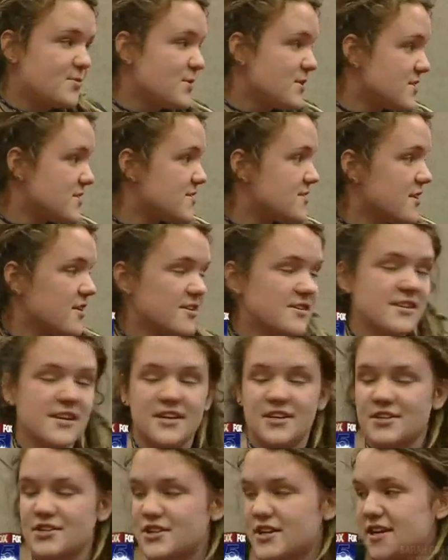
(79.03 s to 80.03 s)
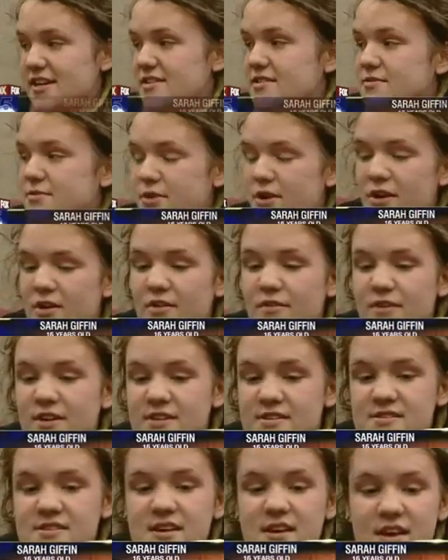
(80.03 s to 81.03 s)
And this was our second chance for all of
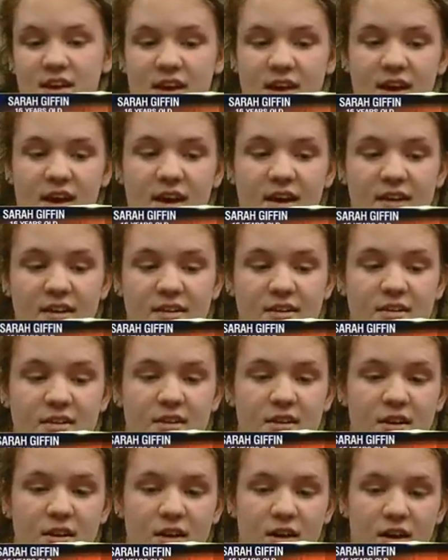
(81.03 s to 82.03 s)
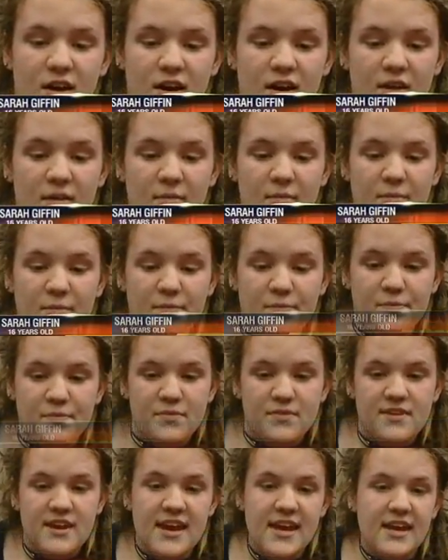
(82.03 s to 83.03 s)
us, and um,
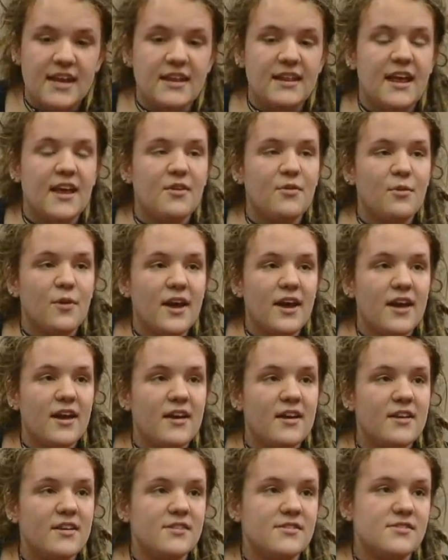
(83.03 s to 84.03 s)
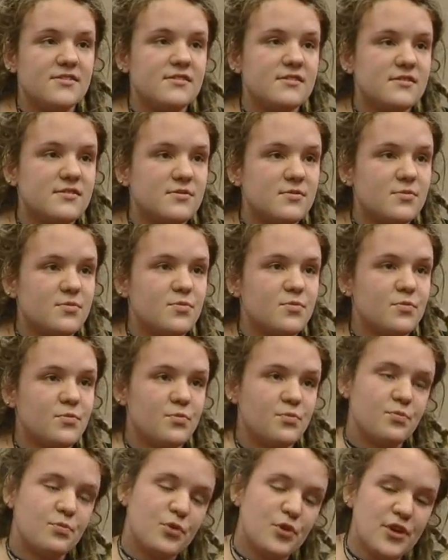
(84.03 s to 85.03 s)
taking that away is
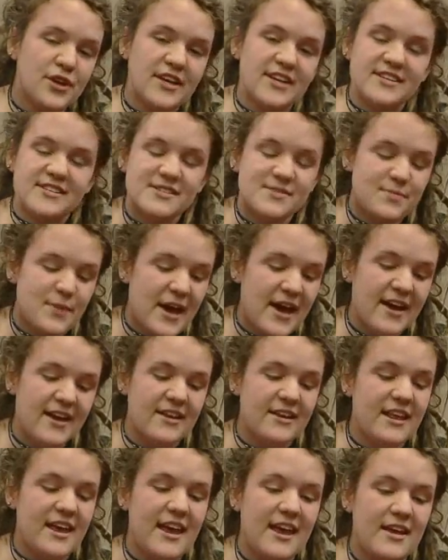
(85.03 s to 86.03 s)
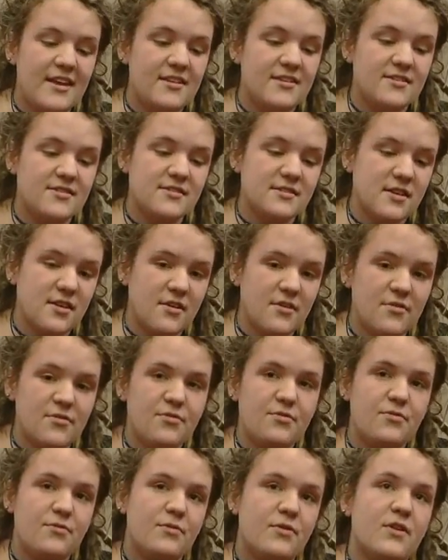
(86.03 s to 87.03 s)
putting us back in the hands
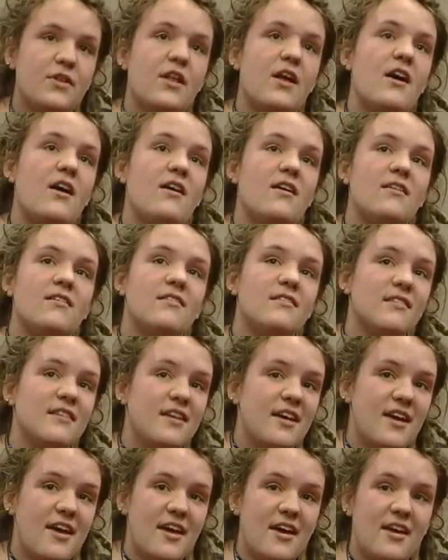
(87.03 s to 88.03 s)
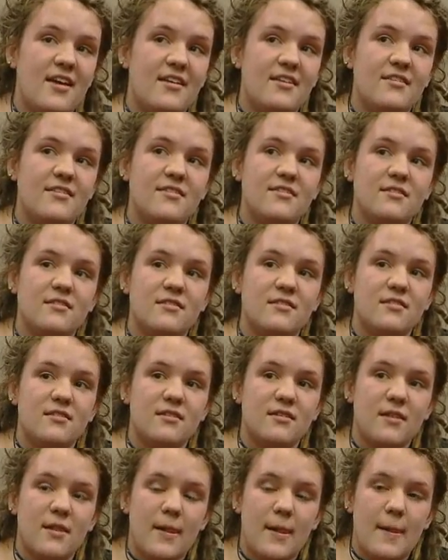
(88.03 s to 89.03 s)
of the law and
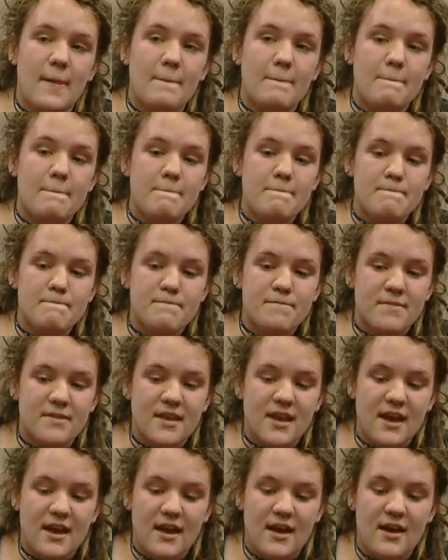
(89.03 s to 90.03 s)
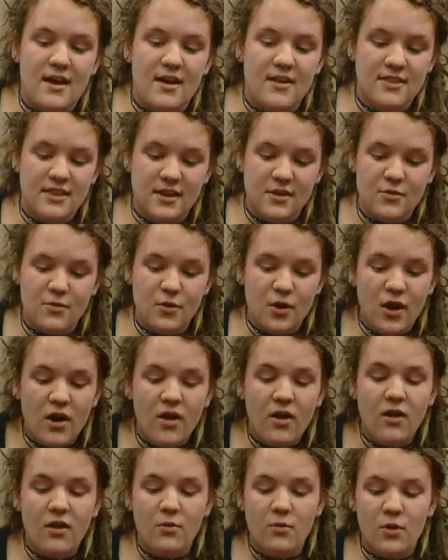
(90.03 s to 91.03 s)
um, I think we're
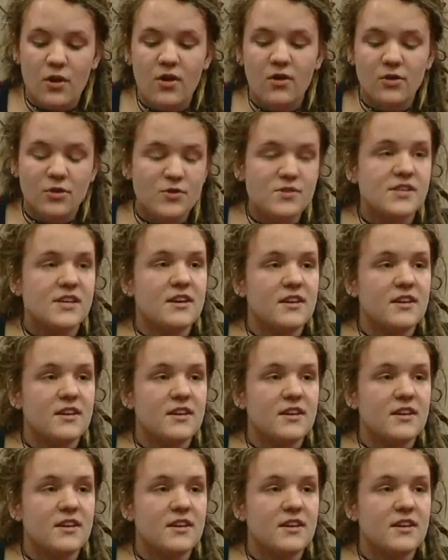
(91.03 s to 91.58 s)
all we're all